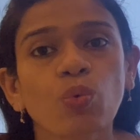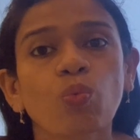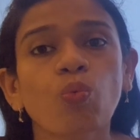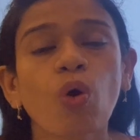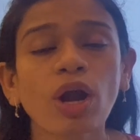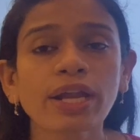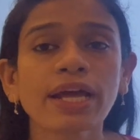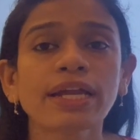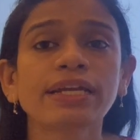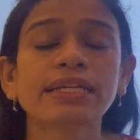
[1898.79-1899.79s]
What
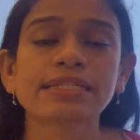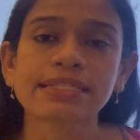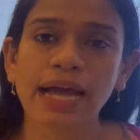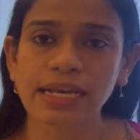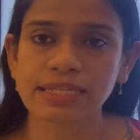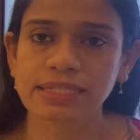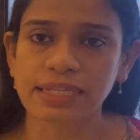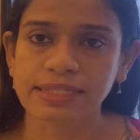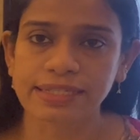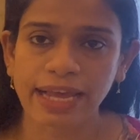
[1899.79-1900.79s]
decides the
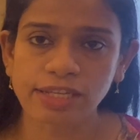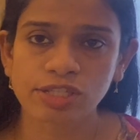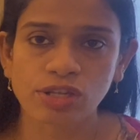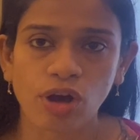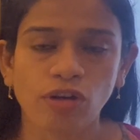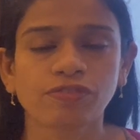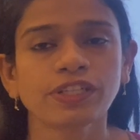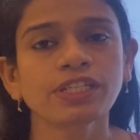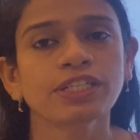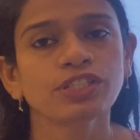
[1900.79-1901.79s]
sex of a
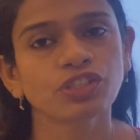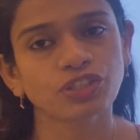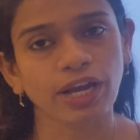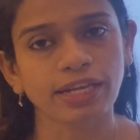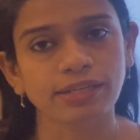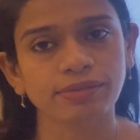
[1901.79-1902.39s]
child?